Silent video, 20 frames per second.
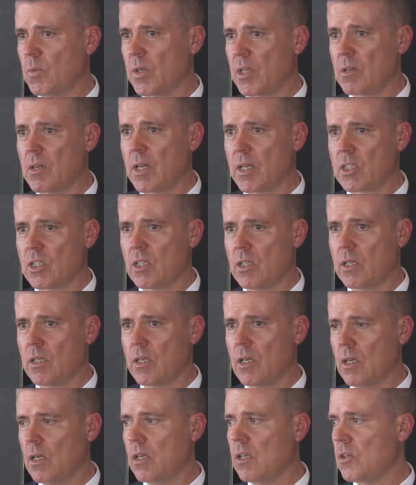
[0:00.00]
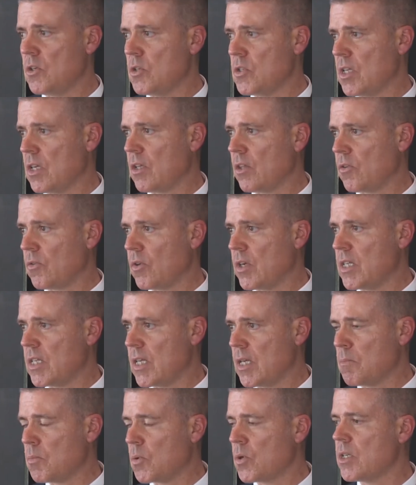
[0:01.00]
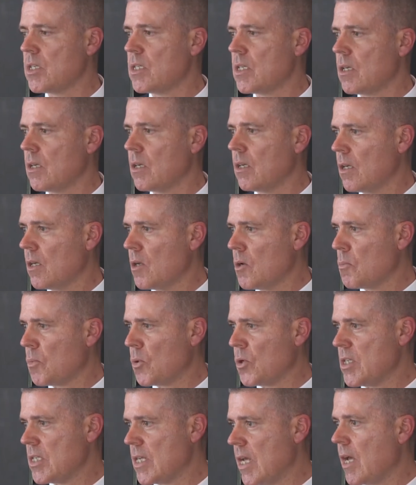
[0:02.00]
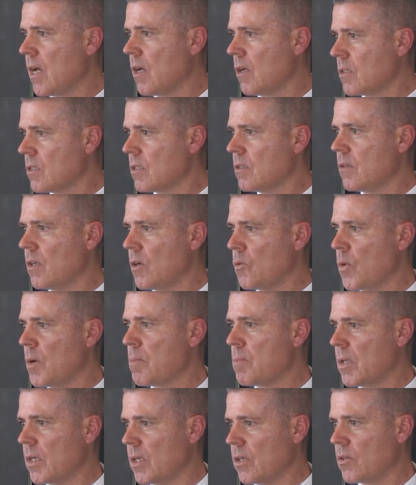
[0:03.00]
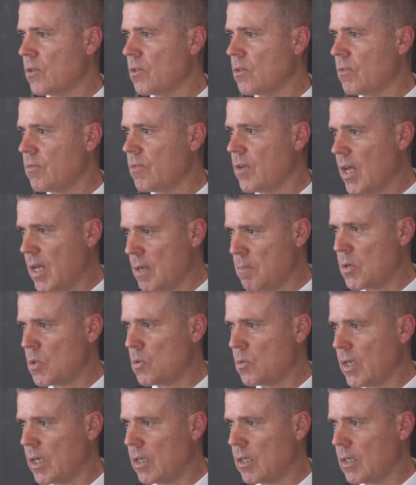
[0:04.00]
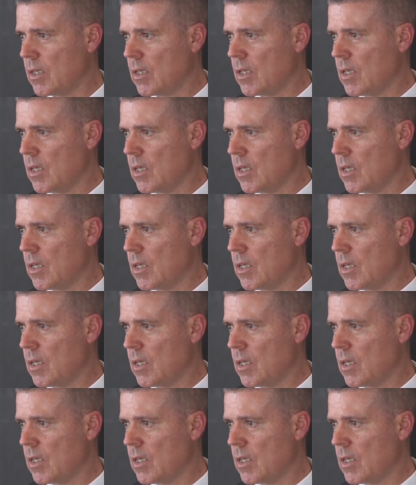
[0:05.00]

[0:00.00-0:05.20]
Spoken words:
We can actually, using 3D printing, print out a replica of a building.